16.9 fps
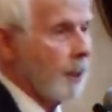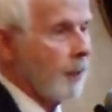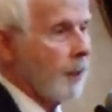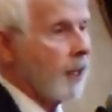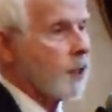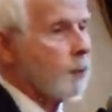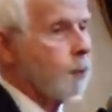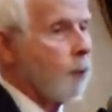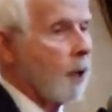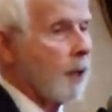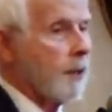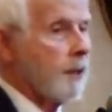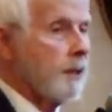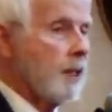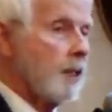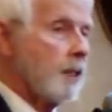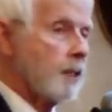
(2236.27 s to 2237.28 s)
That's why
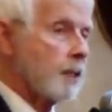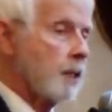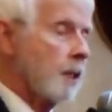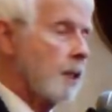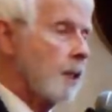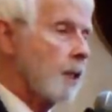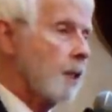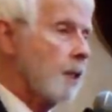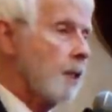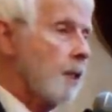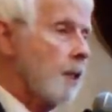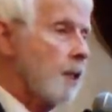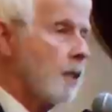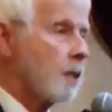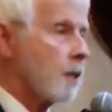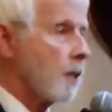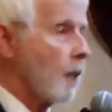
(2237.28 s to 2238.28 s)
these
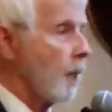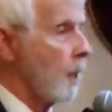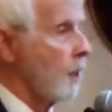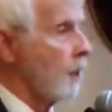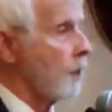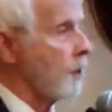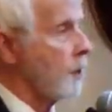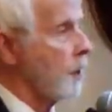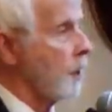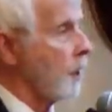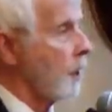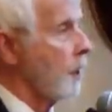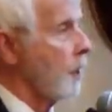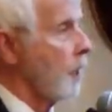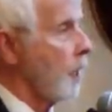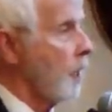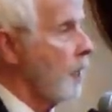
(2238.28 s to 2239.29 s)
key stylistic
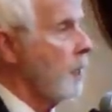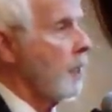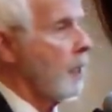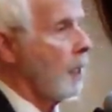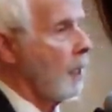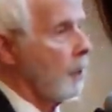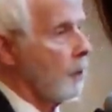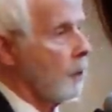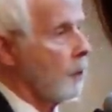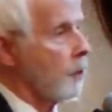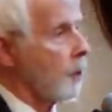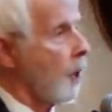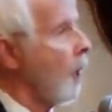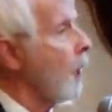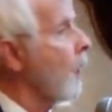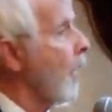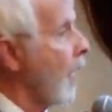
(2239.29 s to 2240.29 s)
indicators
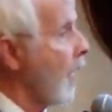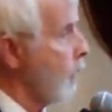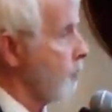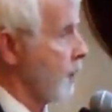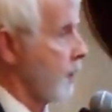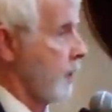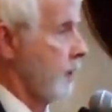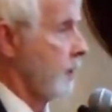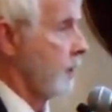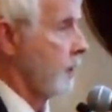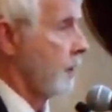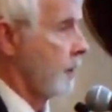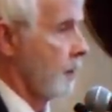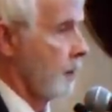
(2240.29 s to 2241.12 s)
are absent.